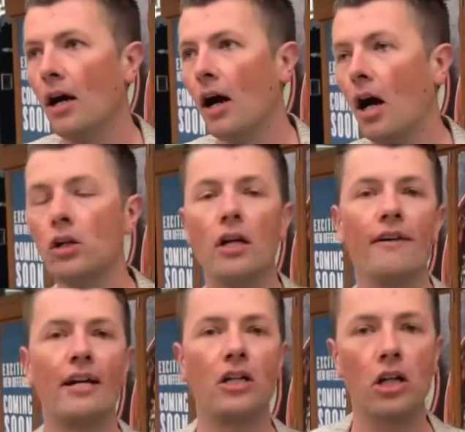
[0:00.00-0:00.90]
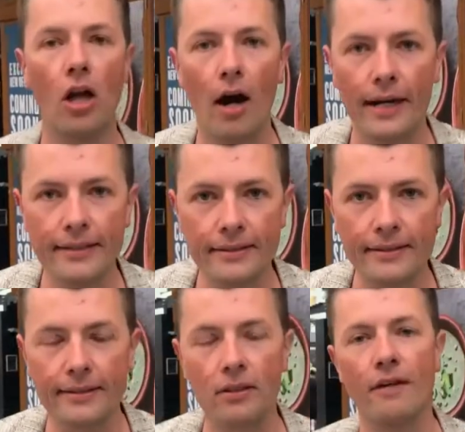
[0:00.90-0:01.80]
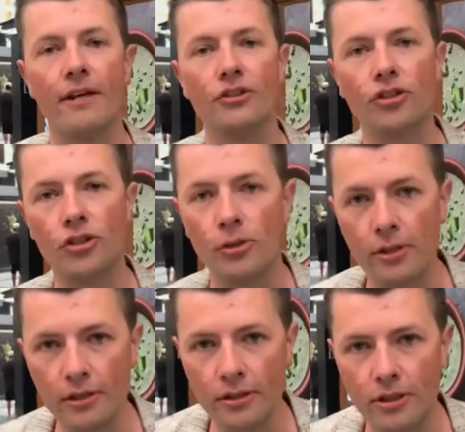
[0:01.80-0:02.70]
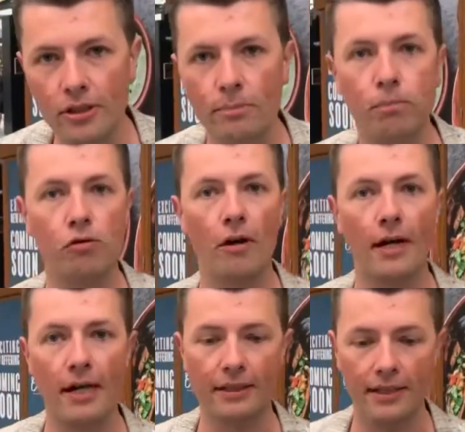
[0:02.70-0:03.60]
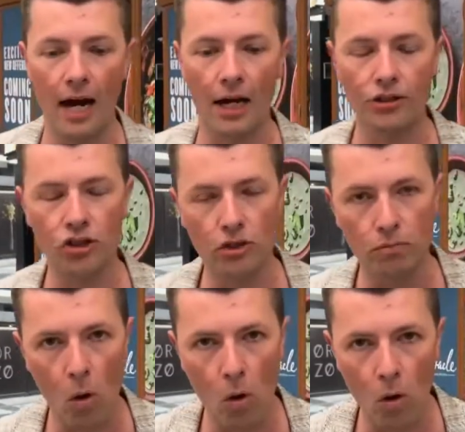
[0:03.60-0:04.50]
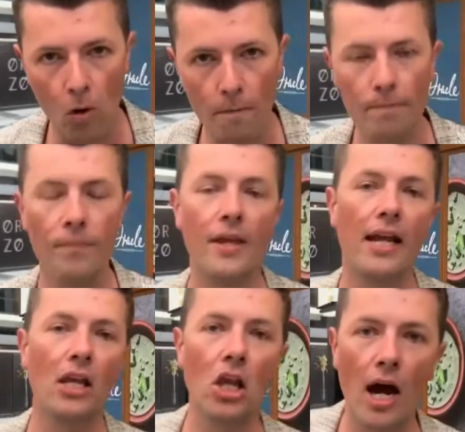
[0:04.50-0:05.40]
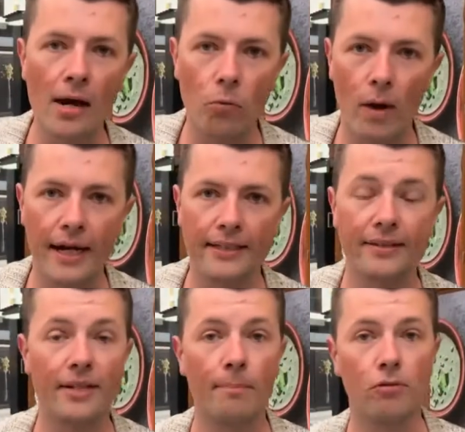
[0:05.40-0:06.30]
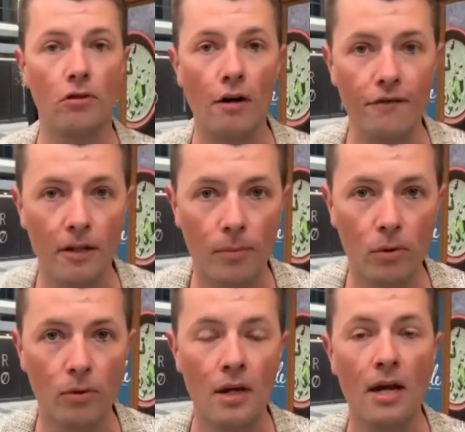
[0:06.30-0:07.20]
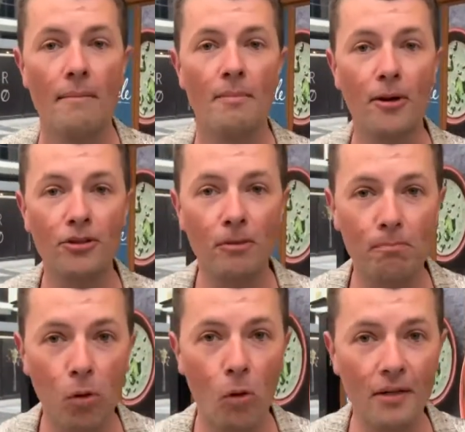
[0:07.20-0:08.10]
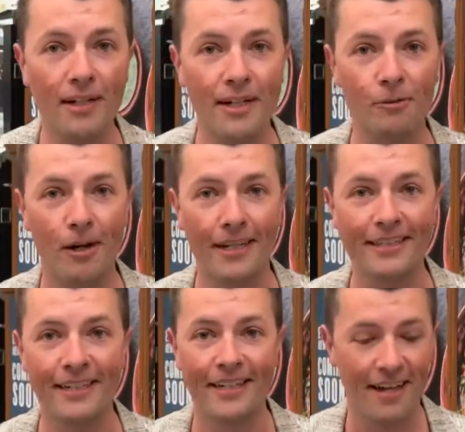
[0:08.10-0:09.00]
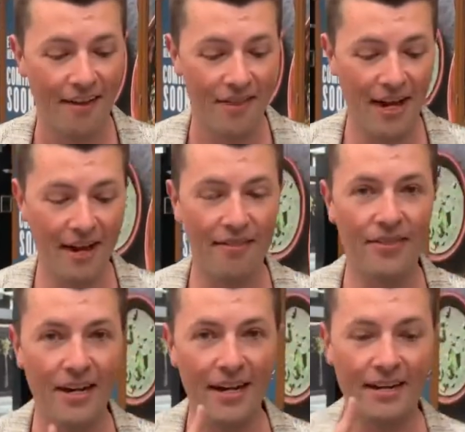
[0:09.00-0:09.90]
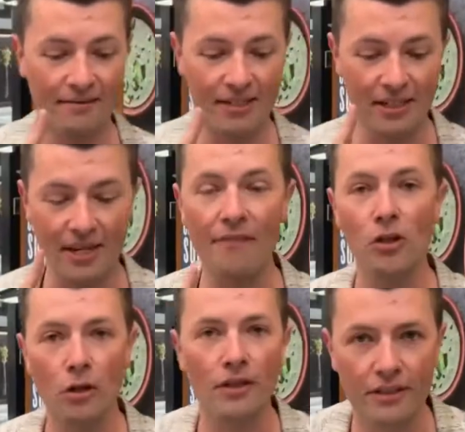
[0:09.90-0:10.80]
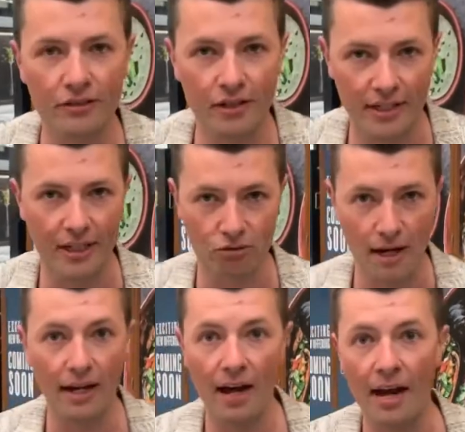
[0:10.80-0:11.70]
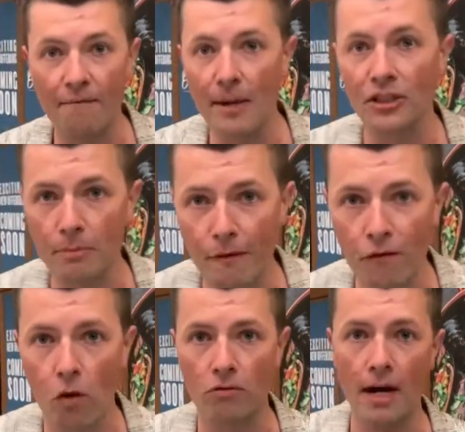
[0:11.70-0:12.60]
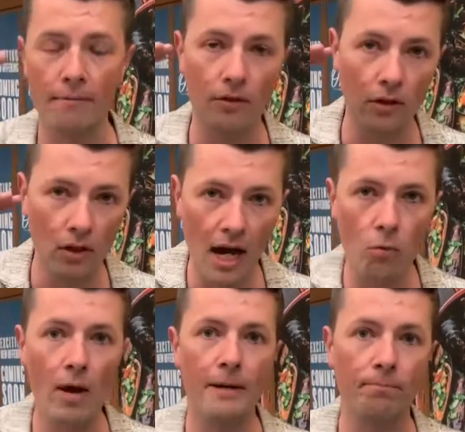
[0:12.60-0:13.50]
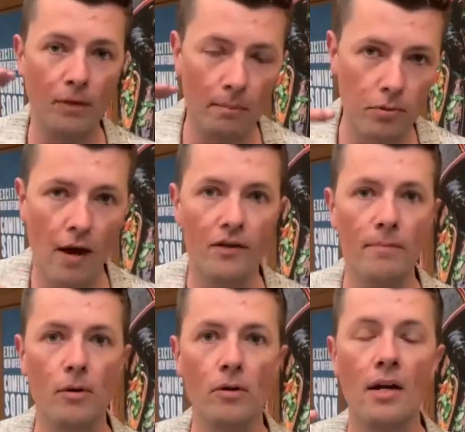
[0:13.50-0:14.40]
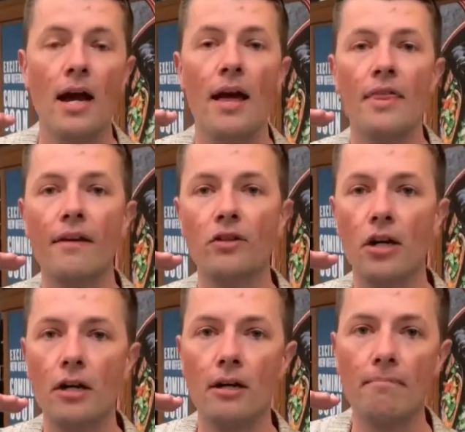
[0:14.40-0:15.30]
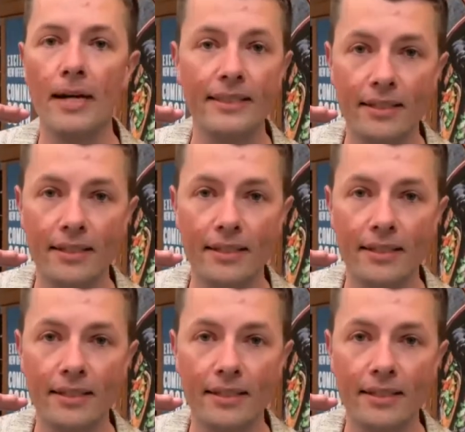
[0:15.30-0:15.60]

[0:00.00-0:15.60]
a lot of our clients, a lot of our students' products are small, they're lightweight, they're profitable, but most importantly, right, you have to look at these few things, right? And I've mentioned before, right? Lightweight, profitable, they've got to meet